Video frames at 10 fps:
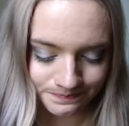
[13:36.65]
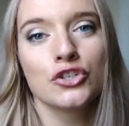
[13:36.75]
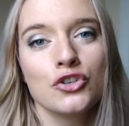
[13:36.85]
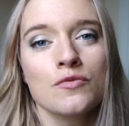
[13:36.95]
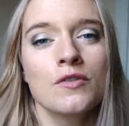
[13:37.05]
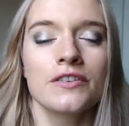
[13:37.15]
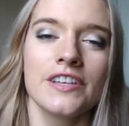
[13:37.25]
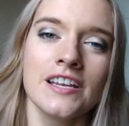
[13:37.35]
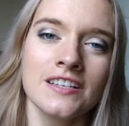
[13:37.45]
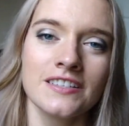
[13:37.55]
Two more
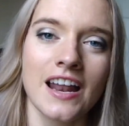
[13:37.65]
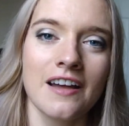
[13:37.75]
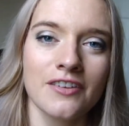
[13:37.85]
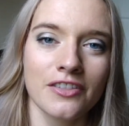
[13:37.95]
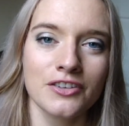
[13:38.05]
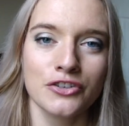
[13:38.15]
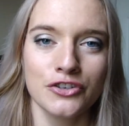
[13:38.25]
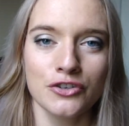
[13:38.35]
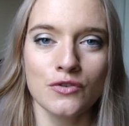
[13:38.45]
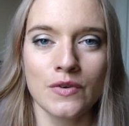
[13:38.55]
things that have nothing to
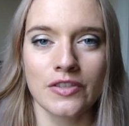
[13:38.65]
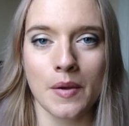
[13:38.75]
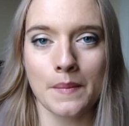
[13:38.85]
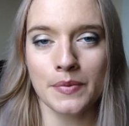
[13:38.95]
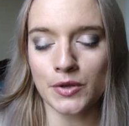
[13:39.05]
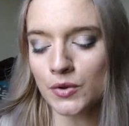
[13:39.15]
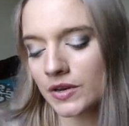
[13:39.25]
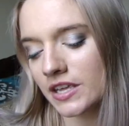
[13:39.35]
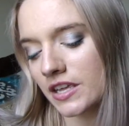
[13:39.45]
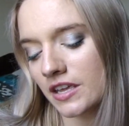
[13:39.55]
do with
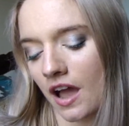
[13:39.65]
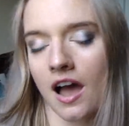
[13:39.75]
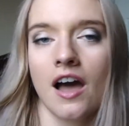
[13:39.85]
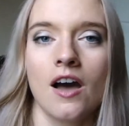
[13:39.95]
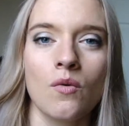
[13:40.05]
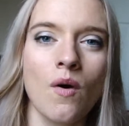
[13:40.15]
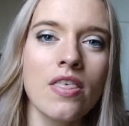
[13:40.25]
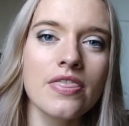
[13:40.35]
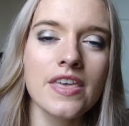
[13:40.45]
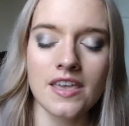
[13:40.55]
beauty.
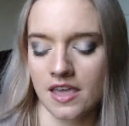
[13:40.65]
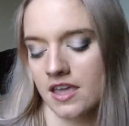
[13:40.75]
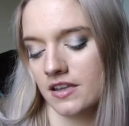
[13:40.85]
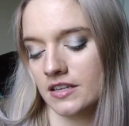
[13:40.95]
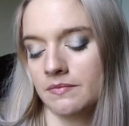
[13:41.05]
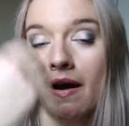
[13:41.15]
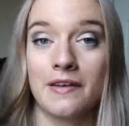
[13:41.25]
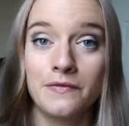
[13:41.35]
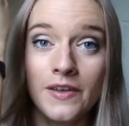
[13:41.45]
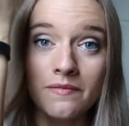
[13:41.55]
One thing is my
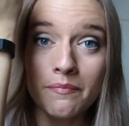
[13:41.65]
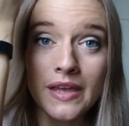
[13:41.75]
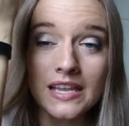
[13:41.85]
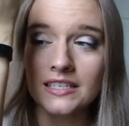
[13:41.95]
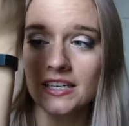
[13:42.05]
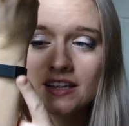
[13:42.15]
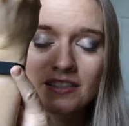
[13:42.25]
Fitbit.